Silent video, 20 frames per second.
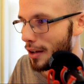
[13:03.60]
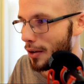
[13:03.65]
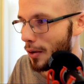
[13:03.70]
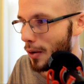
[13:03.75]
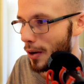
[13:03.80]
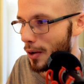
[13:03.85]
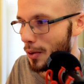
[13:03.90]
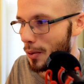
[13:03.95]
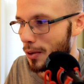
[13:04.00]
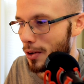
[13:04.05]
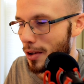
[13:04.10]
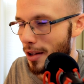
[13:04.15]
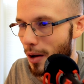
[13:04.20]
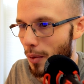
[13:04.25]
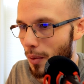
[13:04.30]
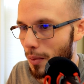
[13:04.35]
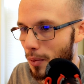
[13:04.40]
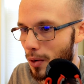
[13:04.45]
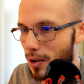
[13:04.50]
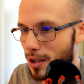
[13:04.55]
north. We'll do that
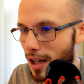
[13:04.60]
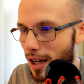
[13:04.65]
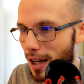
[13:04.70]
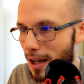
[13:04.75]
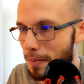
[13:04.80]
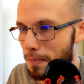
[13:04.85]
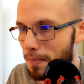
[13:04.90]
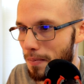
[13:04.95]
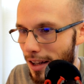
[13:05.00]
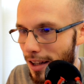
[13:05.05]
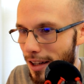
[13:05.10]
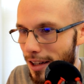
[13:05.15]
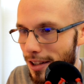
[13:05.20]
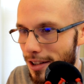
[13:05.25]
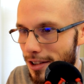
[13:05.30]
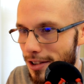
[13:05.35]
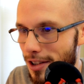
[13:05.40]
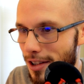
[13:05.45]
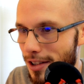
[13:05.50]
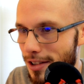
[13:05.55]
one more time. It
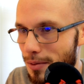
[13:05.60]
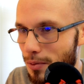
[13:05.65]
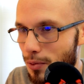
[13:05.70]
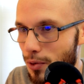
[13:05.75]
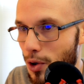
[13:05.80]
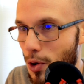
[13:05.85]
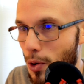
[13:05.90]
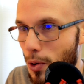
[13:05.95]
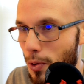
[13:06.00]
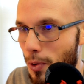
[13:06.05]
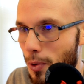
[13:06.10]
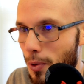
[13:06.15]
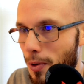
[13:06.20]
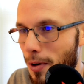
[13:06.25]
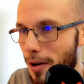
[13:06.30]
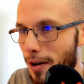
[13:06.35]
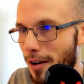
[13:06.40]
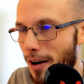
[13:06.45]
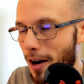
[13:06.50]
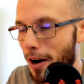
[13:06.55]
is just
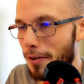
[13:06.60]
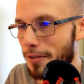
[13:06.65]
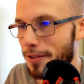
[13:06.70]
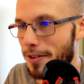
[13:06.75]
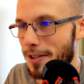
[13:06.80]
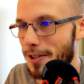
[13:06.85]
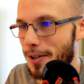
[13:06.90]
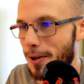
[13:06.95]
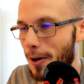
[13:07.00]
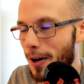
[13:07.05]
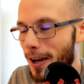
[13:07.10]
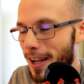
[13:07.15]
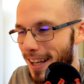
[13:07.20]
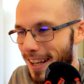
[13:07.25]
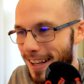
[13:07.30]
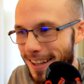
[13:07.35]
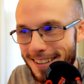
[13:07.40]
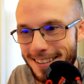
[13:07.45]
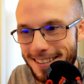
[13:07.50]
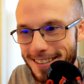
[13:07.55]
off the
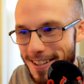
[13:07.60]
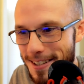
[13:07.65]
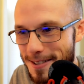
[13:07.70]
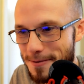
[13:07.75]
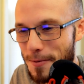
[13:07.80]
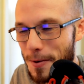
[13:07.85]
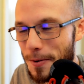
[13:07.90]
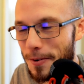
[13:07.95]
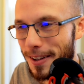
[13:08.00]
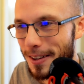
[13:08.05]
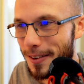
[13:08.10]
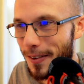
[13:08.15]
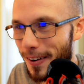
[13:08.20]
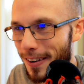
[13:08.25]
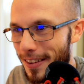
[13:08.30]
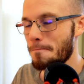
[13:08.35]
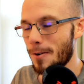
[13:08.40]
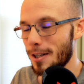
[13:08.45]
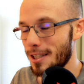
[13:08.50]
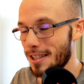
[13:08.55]
screen, just moving
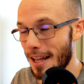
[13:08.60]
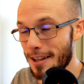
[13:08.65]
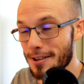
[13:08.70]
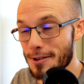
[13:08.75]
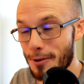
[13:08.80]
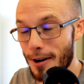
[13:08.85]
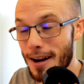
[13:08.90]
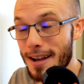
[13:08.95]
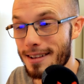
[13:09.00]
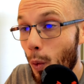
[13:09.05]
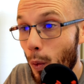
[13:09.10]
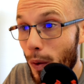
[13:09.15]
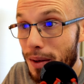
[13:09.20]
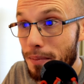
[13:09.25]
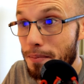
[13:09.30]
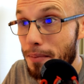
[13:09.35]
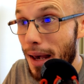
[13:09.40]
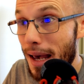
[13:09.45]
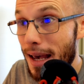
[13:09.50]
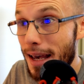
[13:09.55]
north, which that's great. We
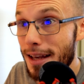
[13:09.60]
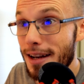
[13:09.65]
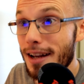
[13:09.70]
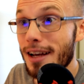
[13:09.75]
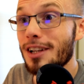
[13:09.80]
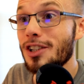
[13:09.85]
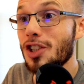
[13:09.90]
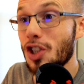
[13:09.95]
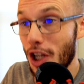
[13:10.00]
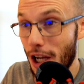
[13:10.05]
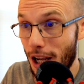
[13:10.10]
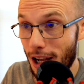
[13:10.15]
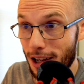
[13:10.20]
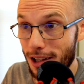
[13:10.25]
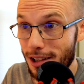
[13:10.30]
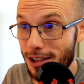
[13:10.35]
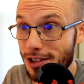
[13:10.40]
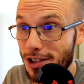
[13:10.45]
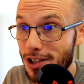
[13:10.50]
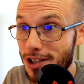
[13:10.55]
made a
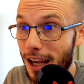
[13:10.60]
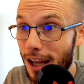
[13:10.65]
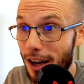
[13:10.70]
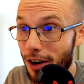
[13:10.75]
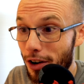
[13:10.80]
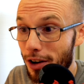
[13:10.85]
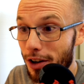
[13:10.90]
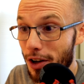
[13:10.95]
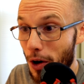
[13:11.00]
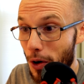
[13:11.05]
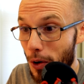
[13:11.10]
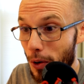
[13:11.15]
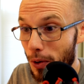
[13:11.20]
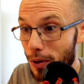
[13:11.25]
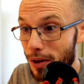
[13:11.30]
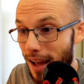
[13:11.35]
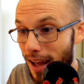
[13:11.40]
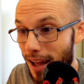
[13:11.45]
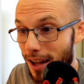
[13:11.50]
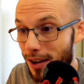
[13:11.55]
change in our
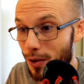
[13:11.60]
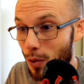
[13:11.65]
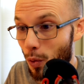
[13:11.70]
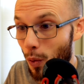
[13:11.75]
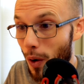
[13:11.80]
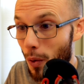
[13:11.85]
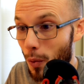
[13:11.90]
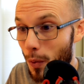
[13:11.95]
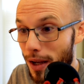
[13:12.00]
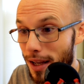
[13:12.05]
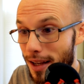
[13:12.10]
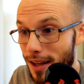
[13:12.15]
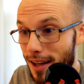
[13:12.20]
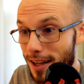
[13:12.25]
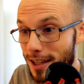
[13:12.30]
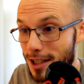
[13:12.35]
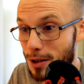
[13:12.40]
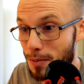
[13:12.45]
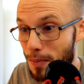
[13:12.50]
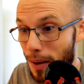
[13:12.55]
code and what we
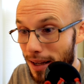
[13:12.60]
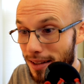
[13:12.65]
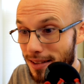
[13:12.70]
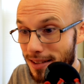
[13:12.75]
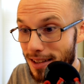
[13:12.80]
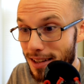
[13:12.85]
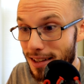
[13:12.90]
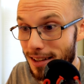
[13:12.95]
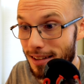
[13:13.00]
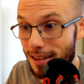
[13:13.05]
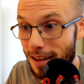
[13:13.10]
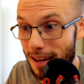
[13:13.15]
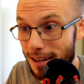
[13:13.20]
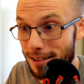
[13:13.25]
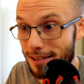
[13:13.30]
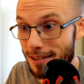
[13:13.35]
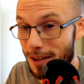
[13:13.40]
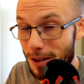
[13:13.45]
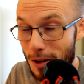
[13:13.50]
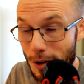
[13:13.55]
expected
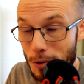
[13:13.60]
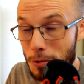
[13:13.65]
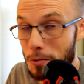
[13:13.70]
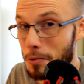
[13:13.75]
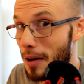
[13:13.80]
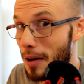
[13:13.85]
it to do